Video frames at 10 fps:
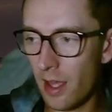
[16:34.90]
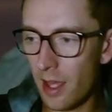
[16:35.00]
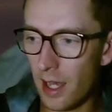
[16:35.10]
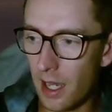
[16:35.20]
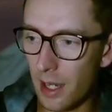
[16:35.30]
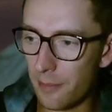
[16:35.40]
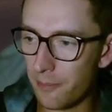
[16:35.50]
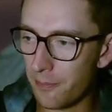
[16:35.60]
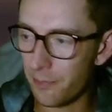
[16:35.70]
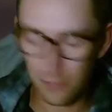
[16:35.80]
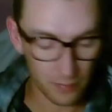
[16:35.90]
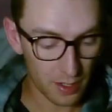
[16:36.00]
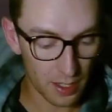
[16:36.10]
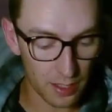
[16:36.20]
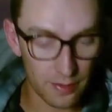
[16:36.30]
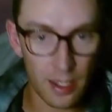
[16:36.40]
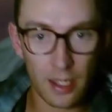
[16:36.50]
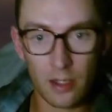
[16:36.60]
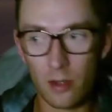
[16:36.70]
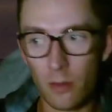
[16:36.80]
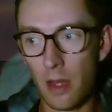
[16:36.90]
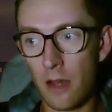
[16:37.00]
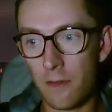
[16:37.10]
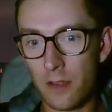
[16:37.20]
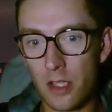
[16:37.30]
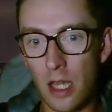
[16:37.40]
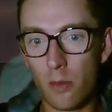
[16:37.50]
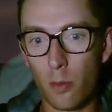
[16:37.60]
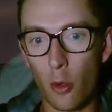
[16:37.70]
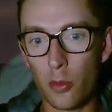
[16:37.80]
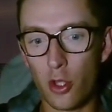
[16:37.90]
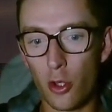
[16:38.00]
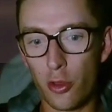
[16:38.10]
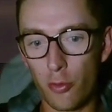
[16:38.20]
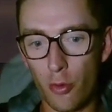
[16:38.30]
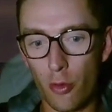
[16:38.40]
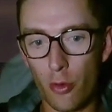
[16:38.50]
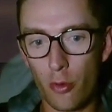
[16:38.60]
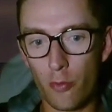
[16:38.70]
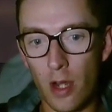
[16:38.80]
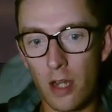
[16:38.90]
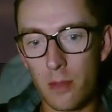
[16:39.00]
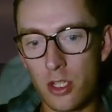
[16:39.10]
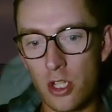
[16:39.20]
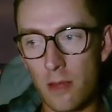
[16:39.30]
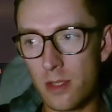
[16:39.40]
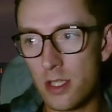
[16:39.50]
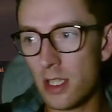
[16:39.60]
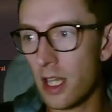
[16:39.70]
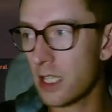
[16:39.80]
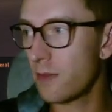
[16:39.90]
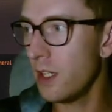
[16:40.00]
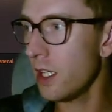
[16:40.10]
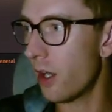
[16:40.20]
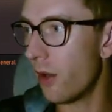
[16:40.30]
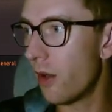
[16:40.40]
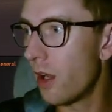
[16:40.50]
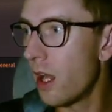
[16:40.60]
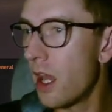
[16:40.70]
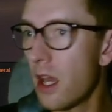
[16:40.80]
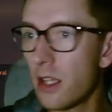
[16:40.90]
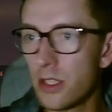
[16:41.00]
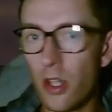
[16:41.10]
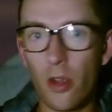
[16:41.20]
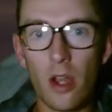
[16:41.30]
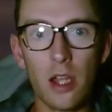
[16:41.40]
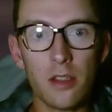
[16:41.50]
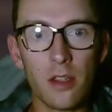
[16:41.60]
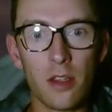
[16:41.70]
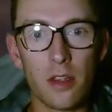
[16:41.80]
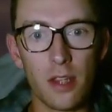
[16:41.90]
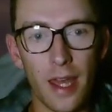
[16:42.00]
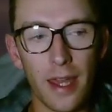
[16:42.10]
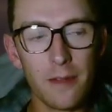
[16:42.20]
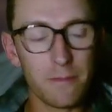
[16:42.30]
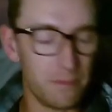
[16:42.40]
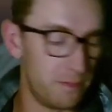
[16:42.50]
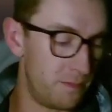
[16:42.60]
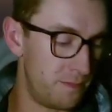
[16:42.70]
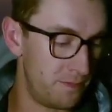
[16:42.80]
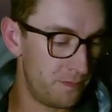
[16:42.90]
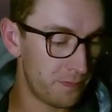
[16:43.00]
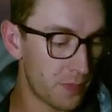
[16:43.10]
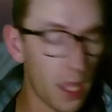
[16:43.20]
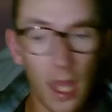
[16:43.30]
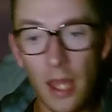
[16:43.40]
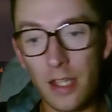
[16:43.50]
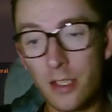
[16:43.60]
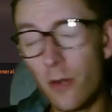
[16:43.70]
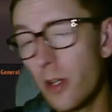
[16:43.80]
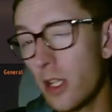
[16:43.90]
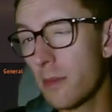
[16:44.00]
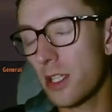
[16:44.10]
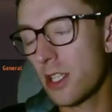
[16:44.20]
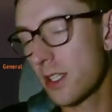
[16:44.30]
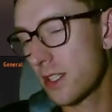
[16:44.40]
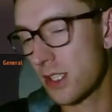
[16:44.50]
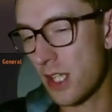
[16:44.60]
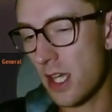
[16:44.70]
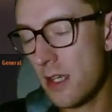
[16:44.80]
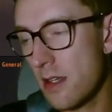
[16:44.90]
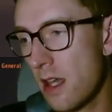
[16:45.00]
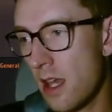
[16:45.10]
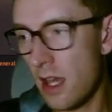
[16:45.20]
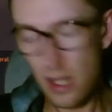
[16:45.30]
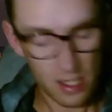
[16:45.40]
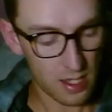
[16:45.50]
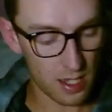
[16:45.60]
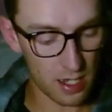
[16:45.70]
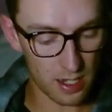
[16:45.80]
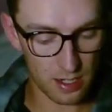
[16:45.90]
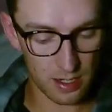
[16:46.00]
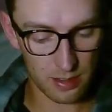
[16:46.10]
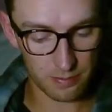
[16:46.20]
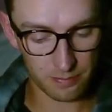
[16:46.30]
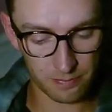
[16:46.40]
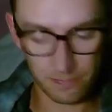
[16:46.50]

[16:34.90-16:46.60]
And then after that, we'll probably go through random enchantments in the next video. So other than that, there's not really much else to say. So